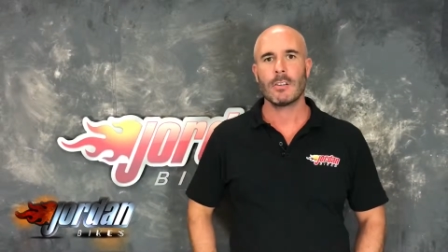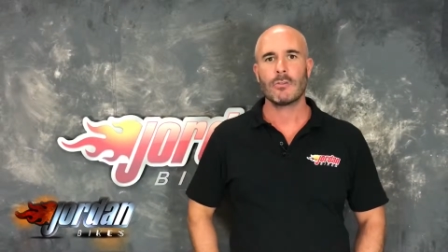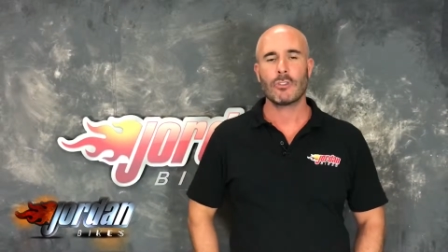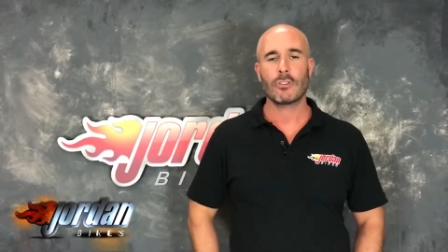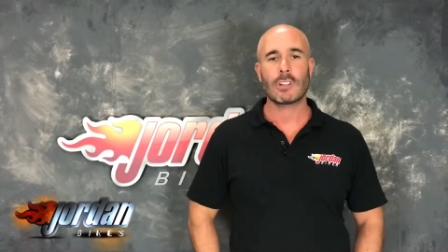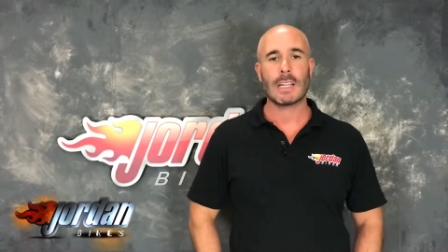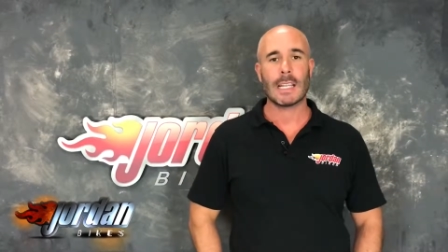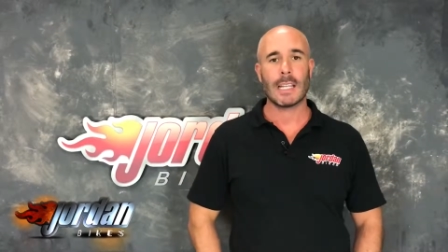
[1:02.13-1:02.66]

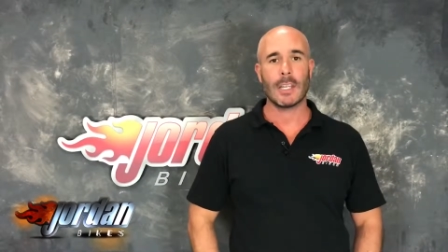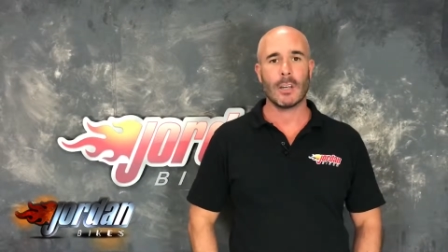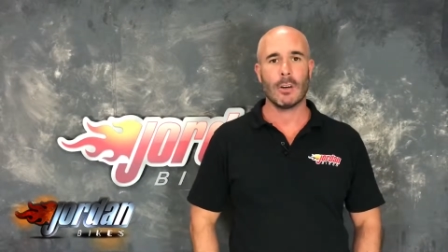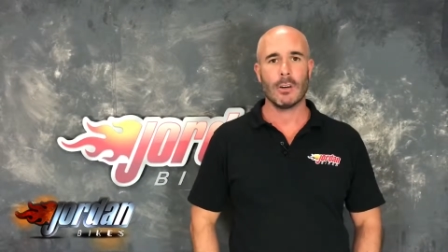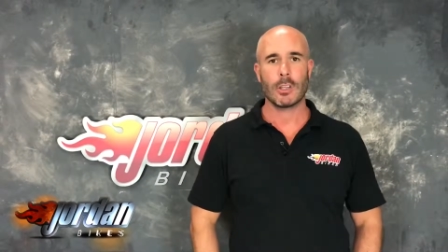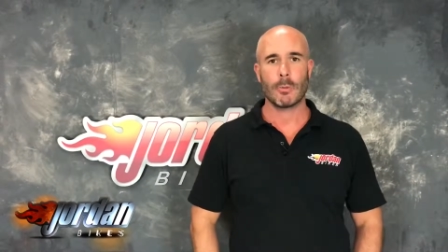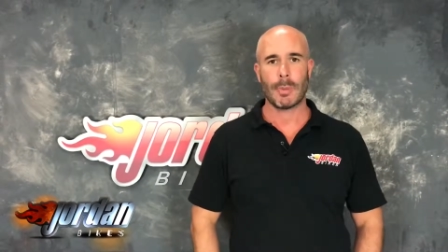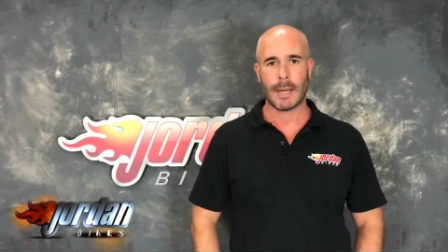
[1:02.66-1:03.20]
Just to let you know,
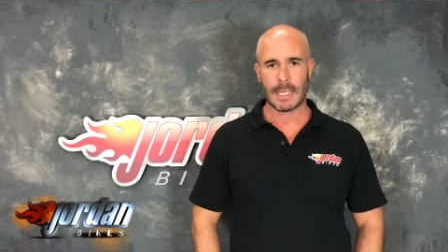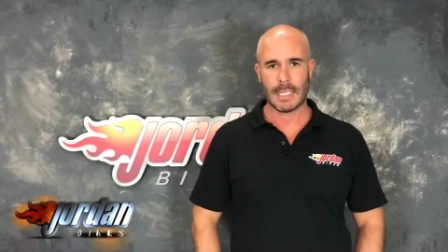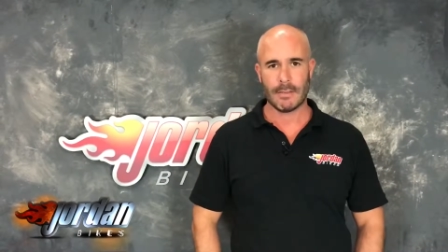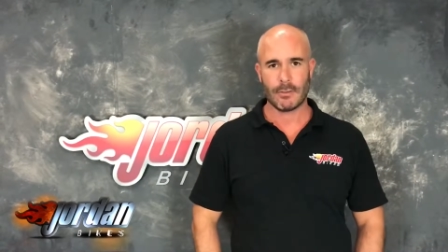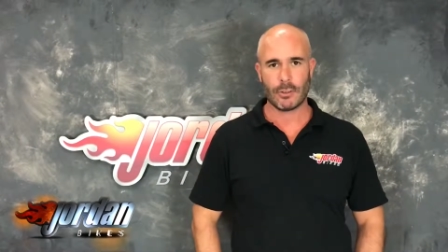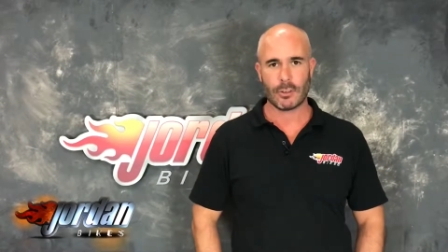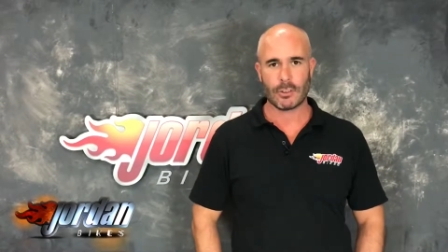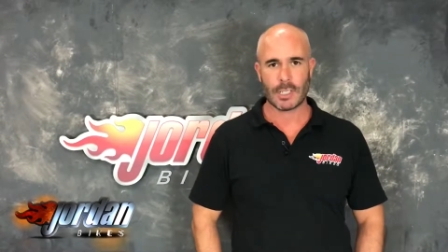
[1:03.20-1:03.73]
the bike you've
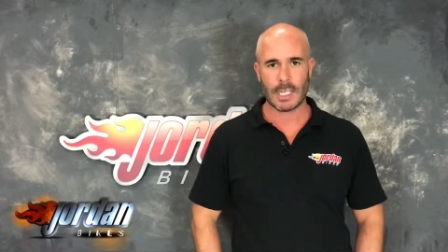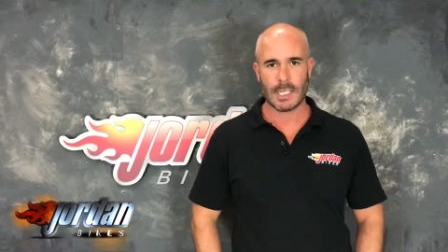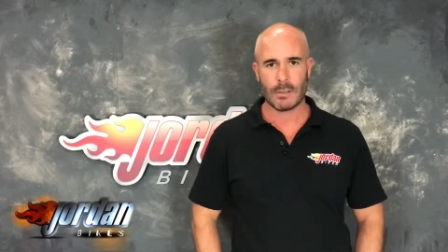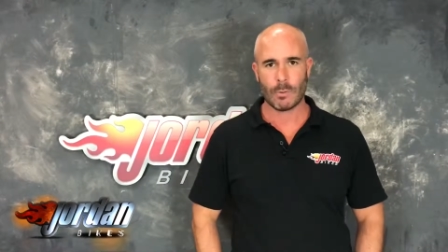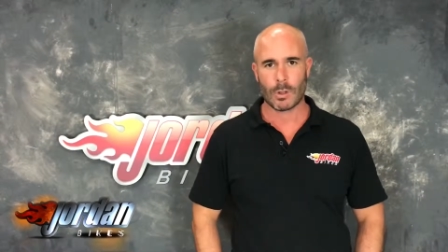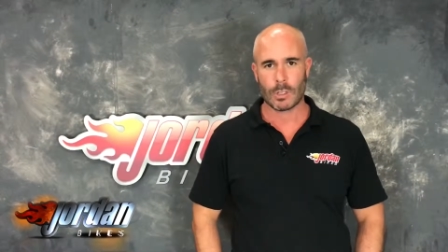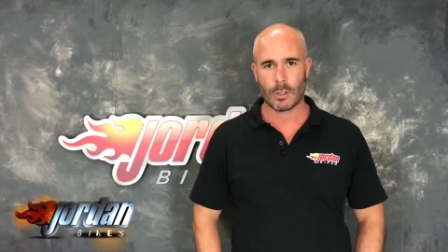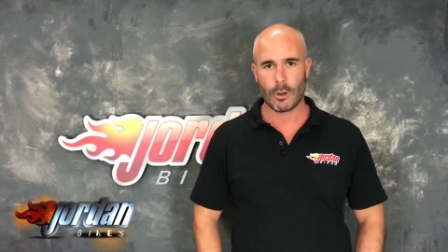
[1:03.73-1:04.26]
just seen
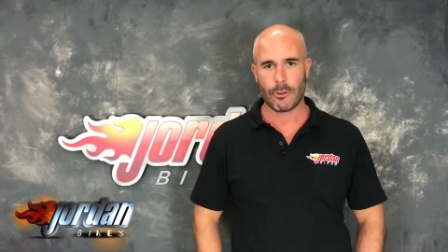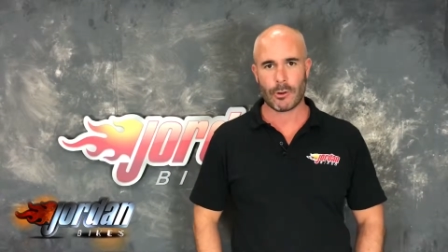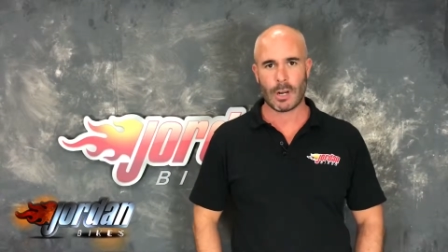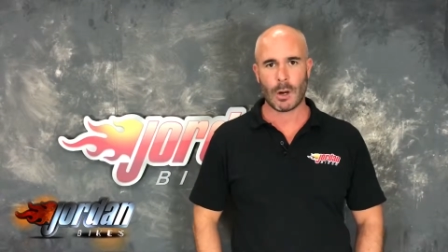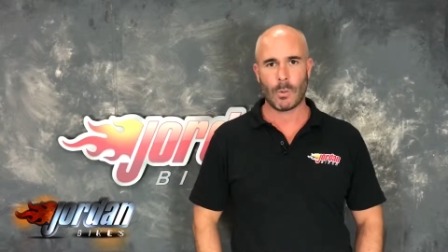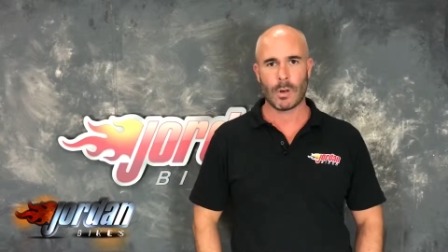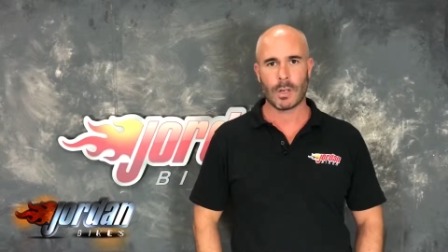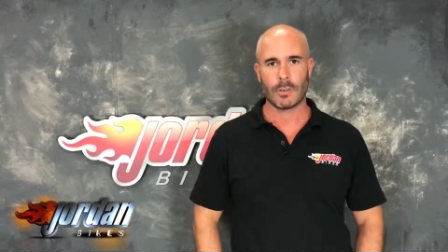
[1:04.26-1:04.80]
will go through
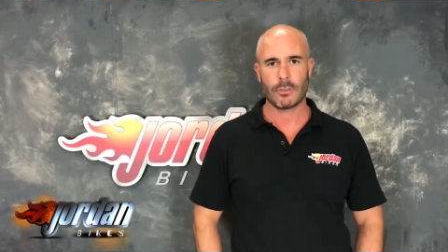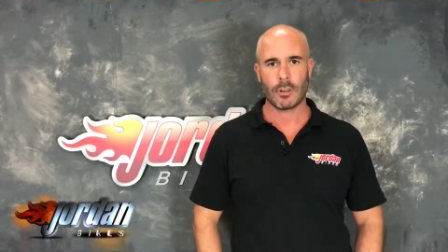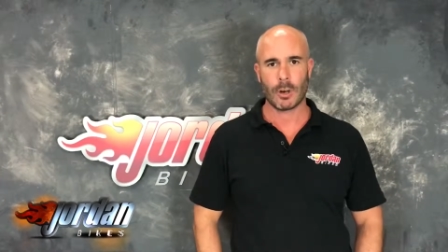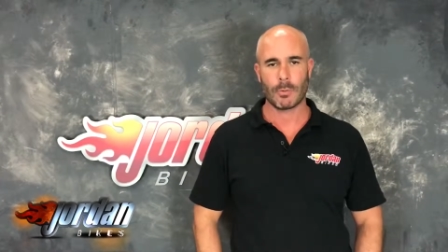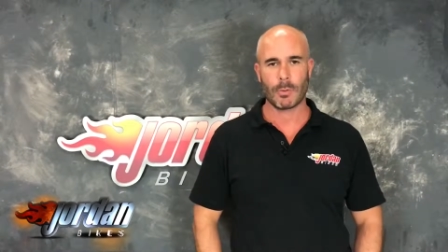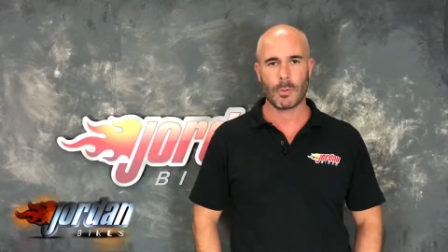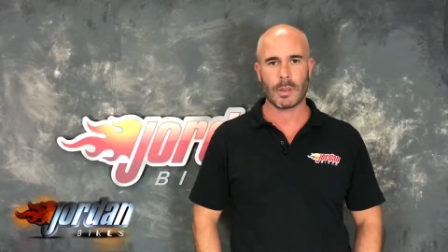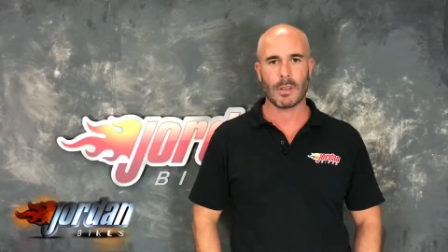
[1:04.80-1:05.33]
our
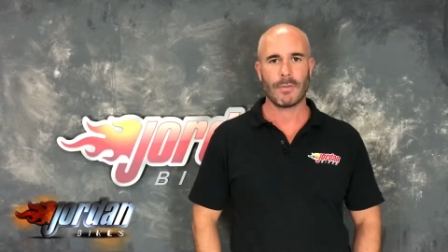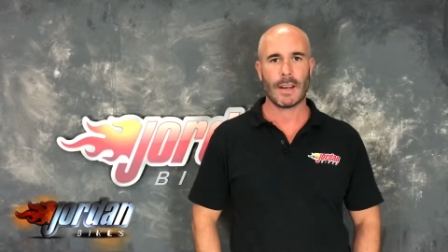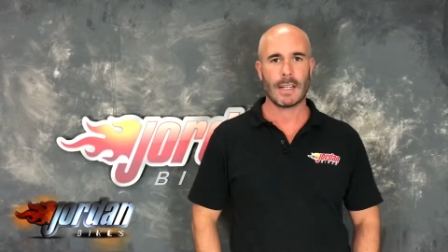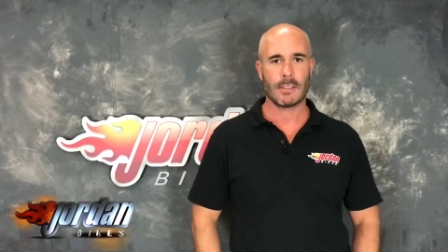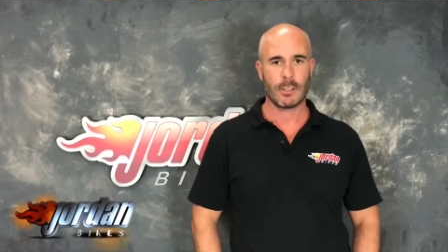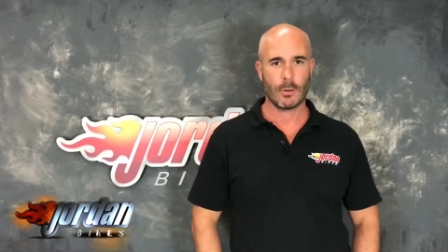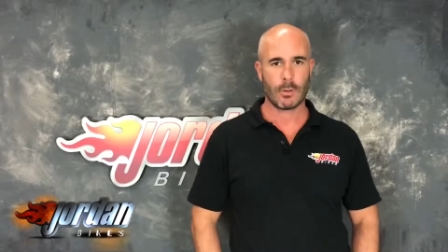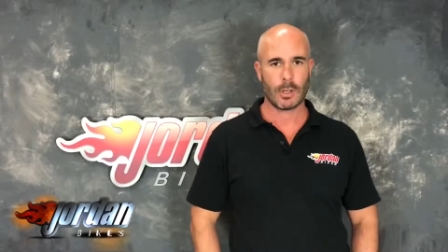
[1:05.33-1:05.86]
workshop with a fine
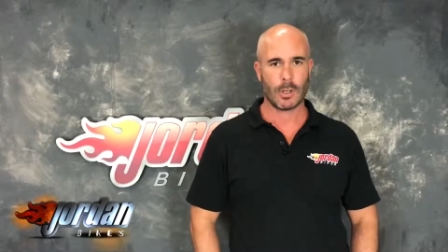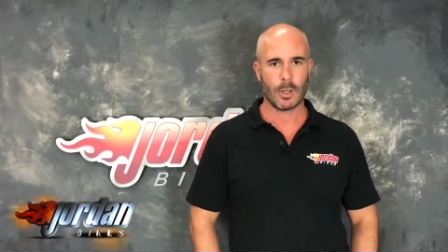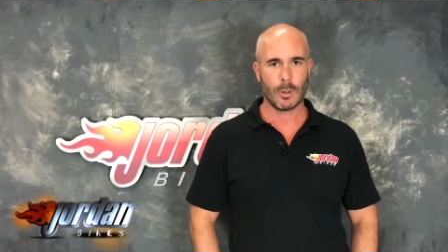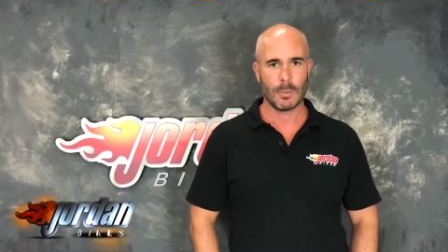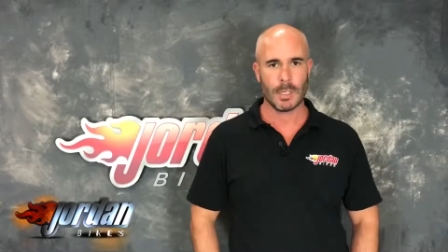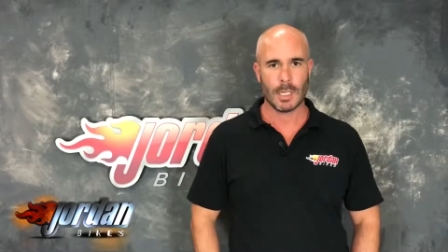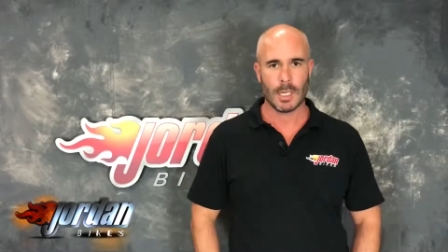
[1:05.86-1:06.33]
tooth comb